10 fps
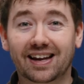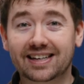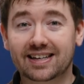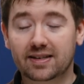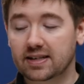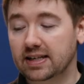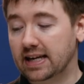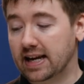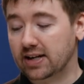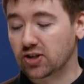Lightning
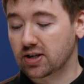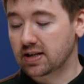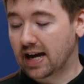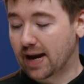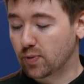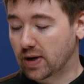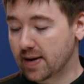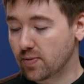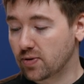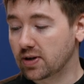connection Apple
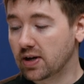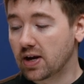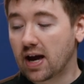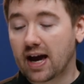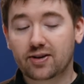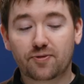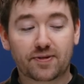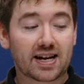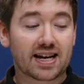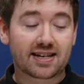cable, and you
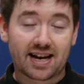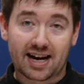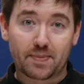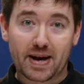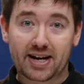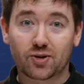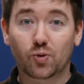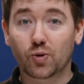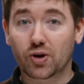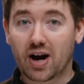feed it into the iPad
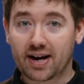or your